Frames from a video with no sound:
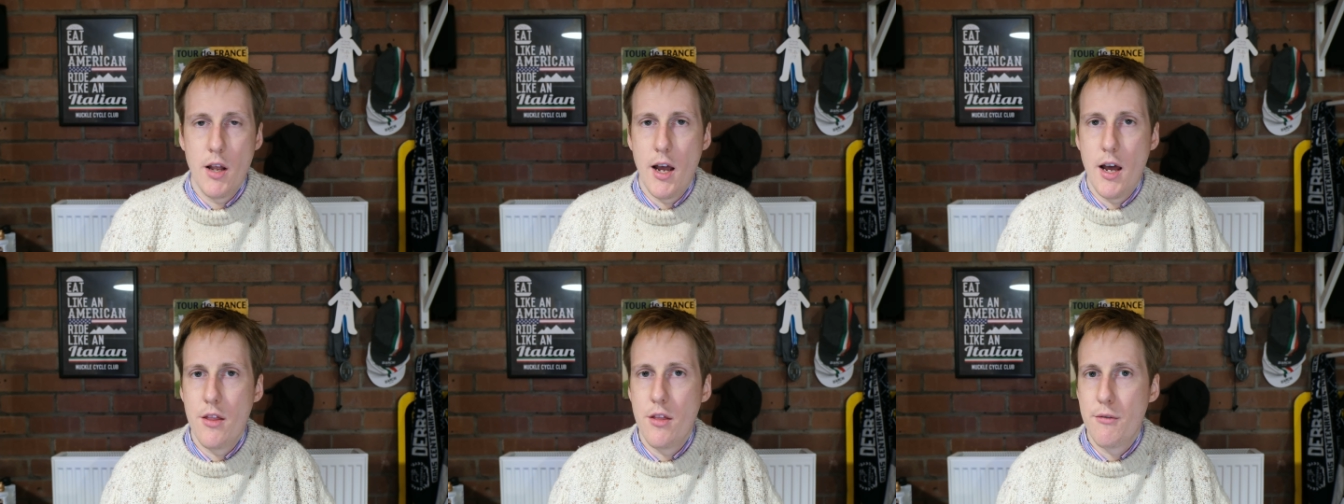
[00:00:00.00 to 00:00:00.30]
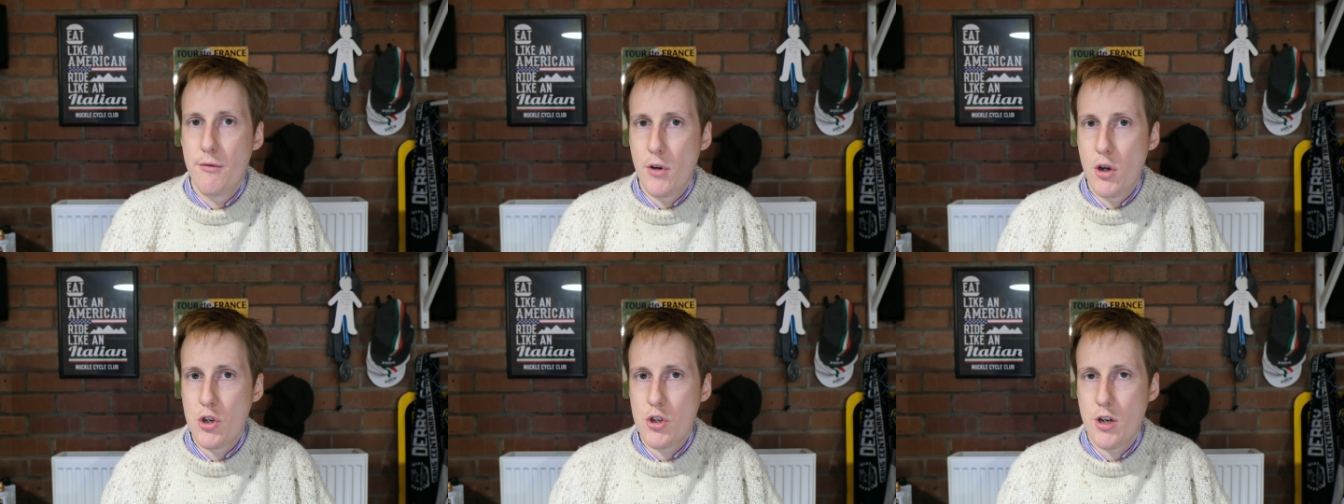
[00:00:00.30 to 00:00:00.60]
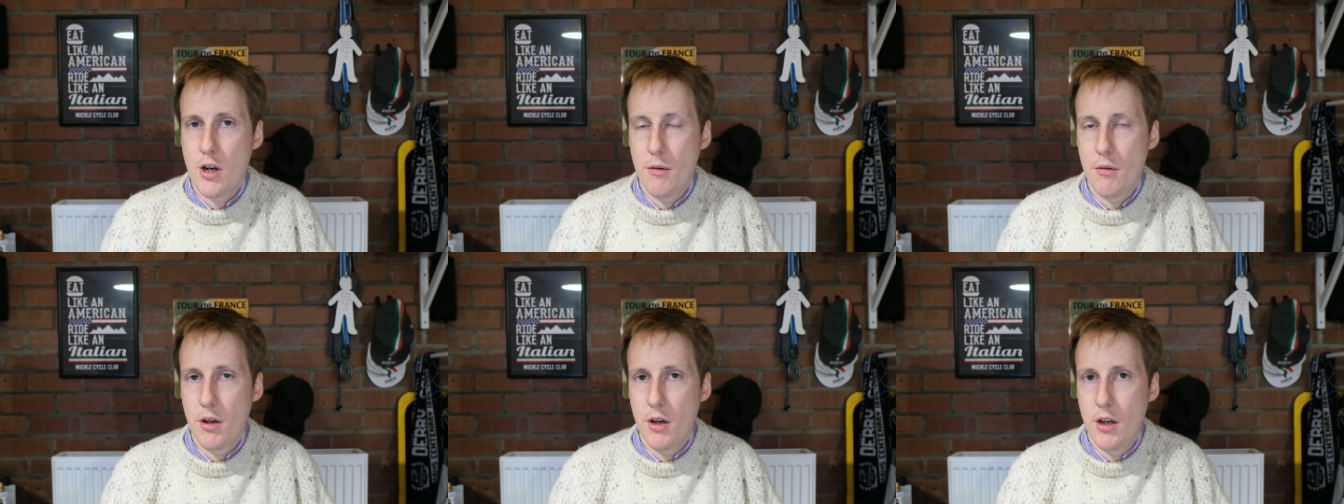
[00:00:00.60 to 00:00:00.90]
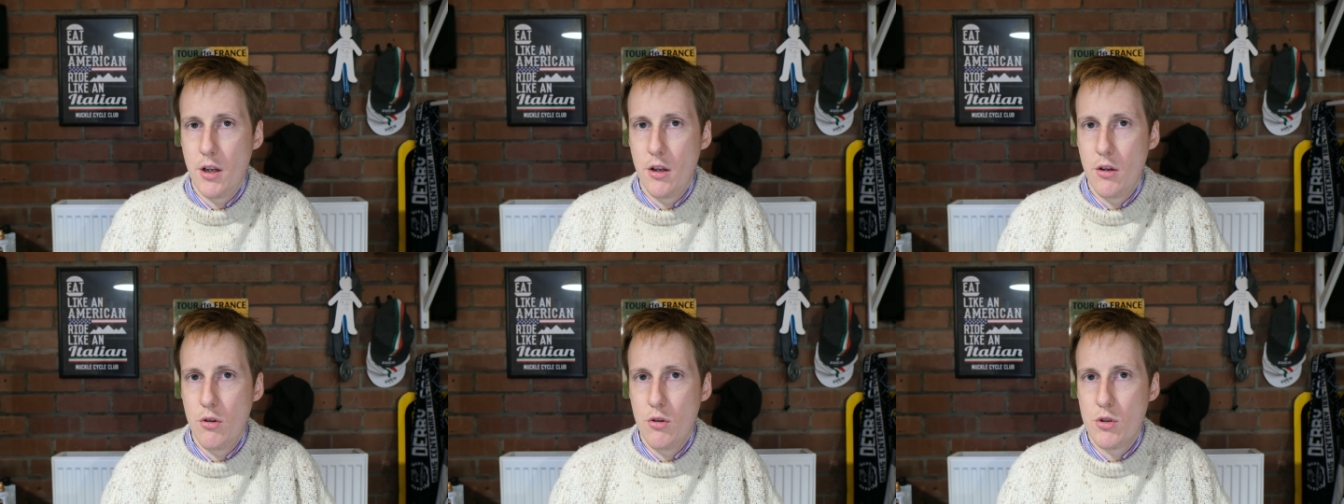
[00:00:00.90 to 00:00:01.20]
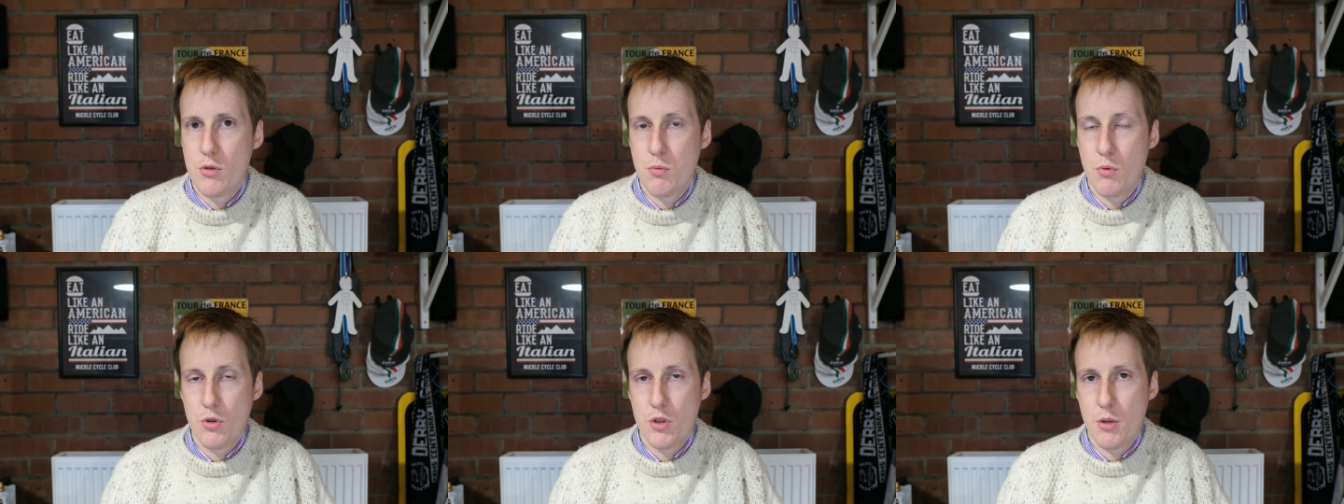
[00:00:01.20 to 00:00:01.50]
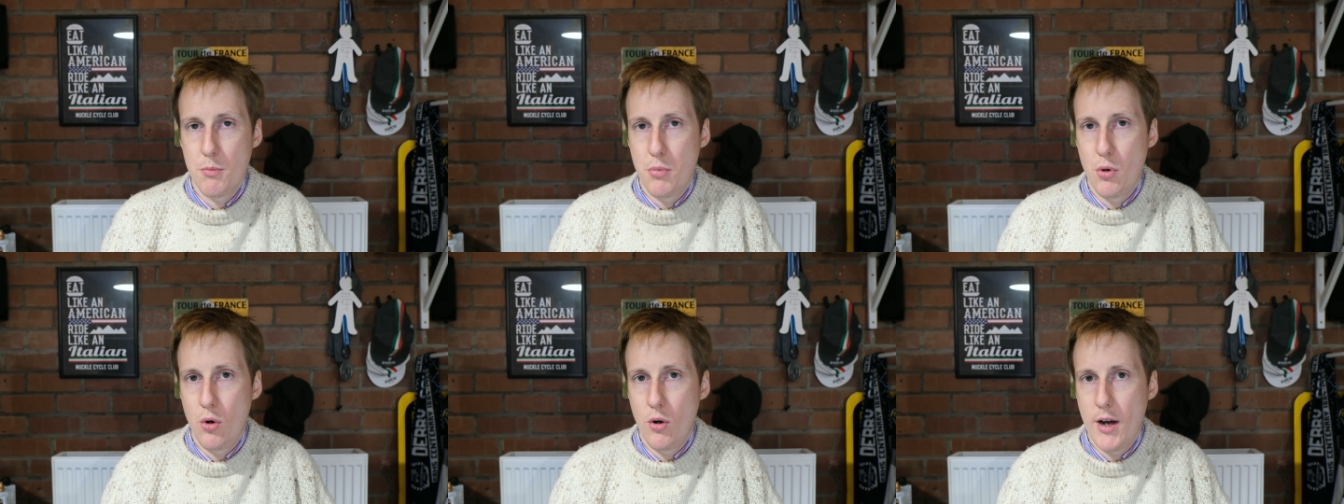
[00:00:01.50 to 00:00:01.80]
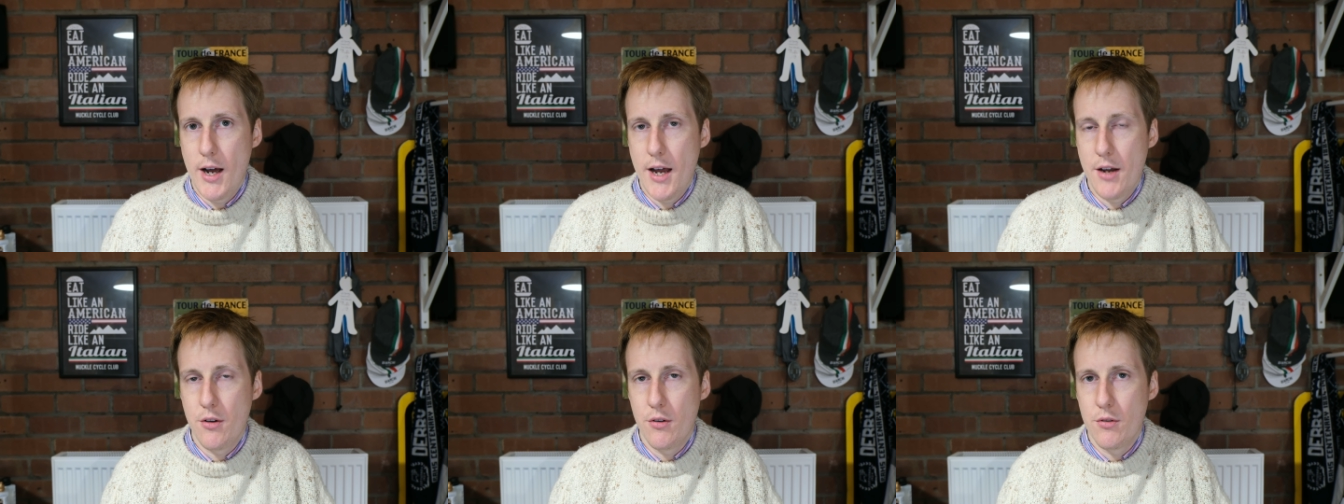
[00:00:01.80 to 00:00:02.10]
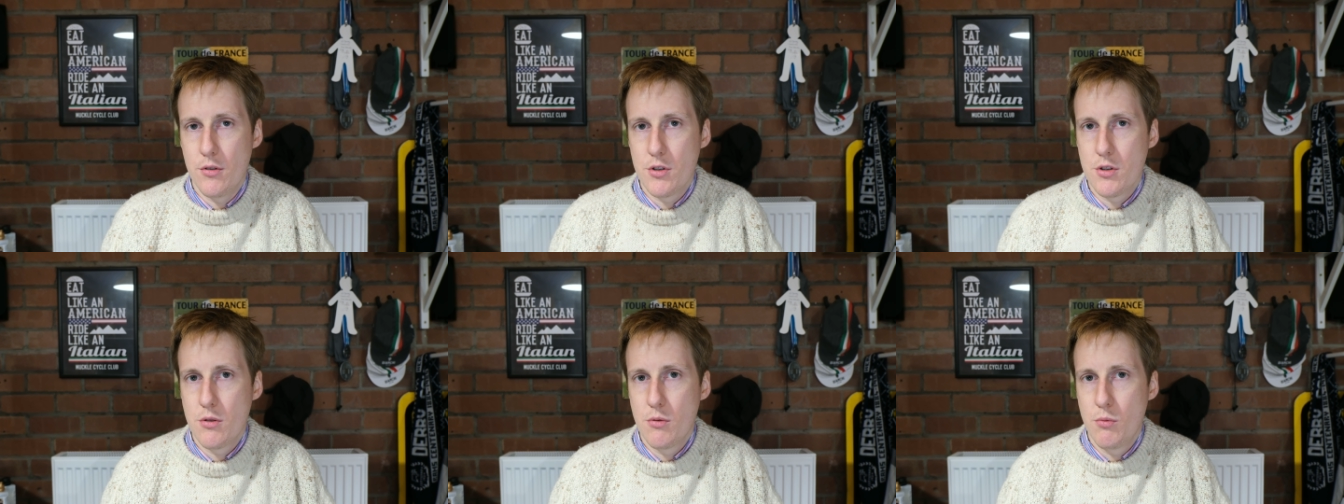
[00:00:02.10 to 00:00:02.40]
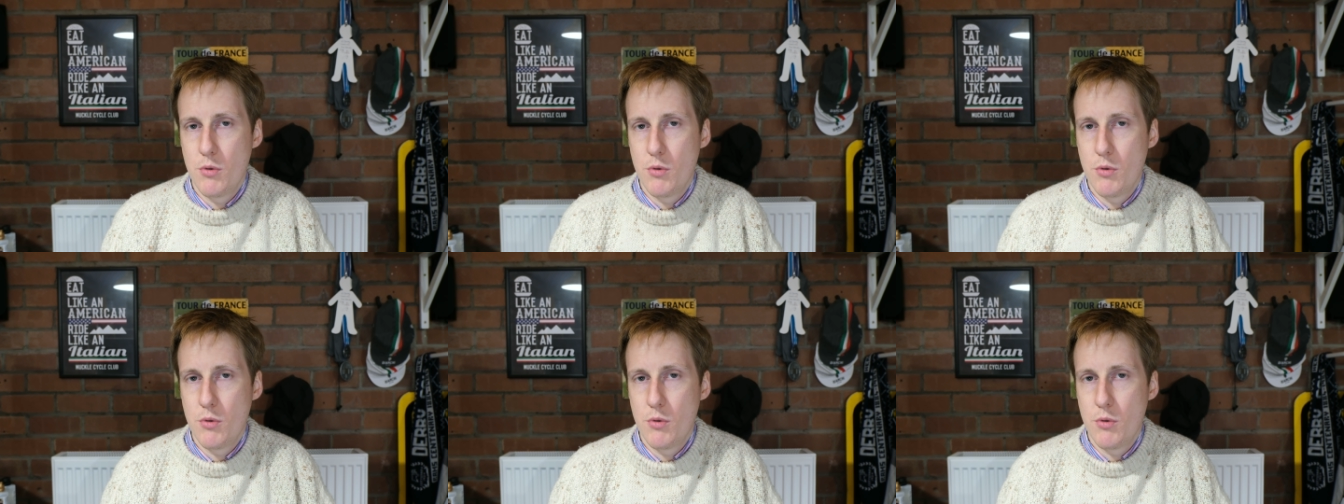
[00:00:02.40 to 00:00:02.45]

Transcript: and the version I'm going to use will support add-ons,